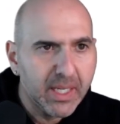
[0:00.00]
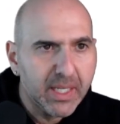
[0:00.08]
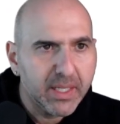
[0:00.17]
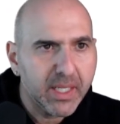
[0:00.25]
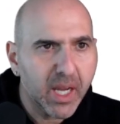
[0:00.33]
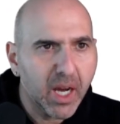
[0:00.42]

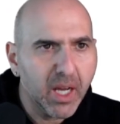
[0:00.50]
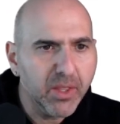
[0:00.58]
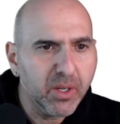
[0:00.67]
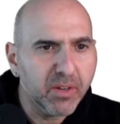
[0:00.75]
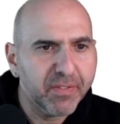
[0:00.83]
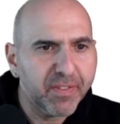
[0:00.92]
the
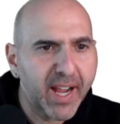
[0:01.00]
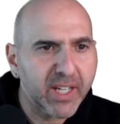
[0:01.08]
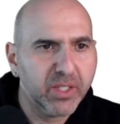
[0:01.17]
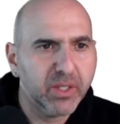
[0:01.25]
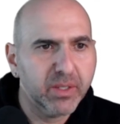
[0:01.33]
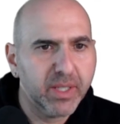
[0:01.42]
other
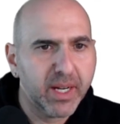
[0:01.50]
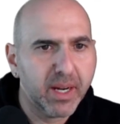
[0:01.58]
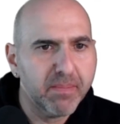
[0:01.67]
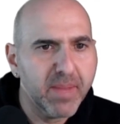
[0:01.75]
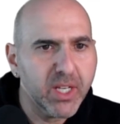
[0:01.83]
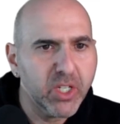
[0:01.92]
factor that I
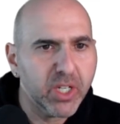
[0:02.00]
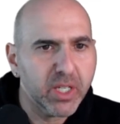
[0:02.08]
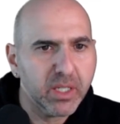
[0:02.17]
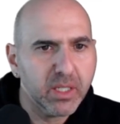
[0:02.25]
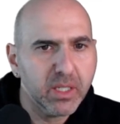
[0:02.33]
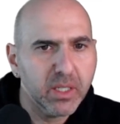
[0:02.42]

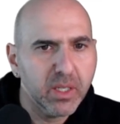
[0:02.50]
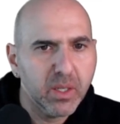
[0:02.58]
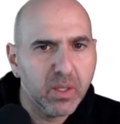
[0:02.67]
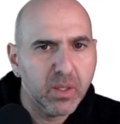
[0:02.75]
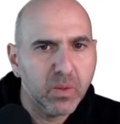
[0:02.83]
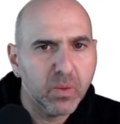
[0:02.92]
mentioned
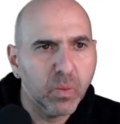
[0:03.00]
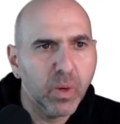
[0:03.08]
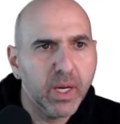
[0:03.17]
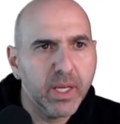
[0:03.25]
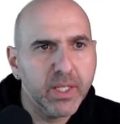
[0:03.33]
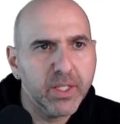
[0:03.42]

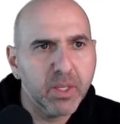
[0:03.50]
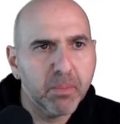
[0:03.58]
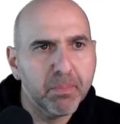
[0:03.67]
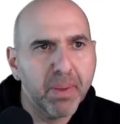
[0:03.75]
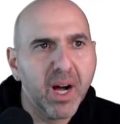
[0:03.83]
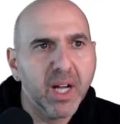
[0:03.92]
was
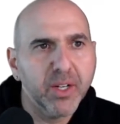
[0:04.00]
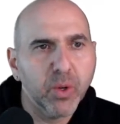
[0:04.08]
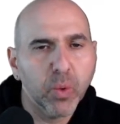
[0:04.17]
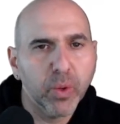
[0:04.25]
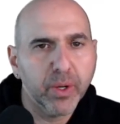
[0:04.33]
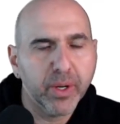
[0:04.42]
bond
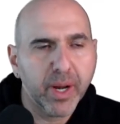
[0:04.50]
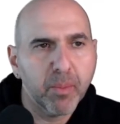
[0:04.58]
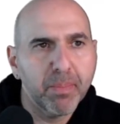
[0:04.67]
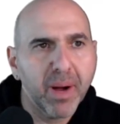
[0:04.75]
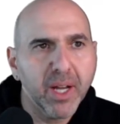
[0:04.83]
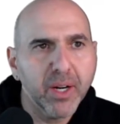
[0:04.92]
order. Now,
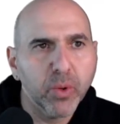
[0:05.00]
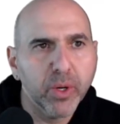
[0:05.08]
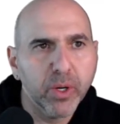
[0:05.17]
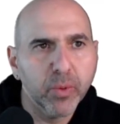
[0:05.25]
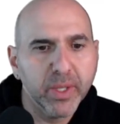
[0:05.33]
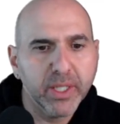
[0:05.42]
bond order
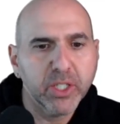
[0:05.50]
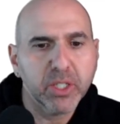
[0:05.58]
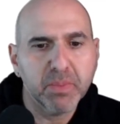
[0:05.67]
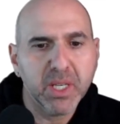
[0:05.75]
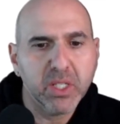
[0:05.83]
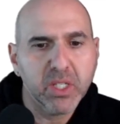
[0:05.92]
really just
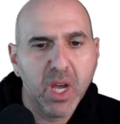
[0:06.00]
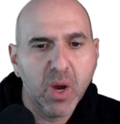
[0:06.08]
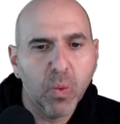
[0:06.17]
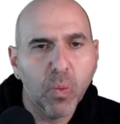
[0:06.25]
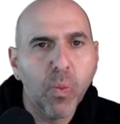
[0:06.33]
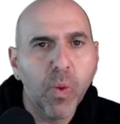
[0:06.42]
means
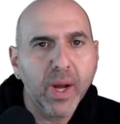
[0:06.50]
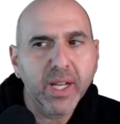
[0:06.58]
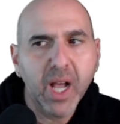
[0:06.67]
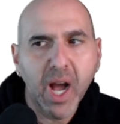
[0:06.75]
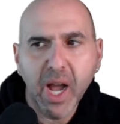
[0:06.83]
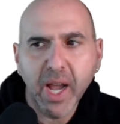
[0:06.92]
what
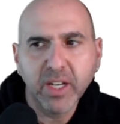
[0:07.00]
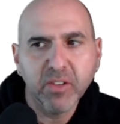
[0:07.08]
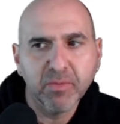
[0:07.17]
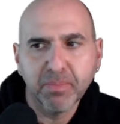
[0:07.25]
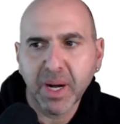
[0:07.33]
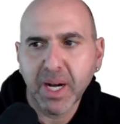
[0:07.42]
kind of
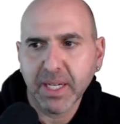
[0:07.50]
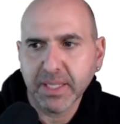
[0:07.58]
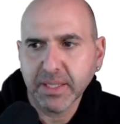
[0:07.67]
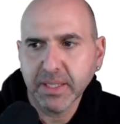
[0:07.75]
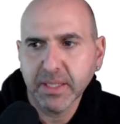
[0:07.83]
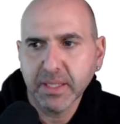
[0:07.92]
bond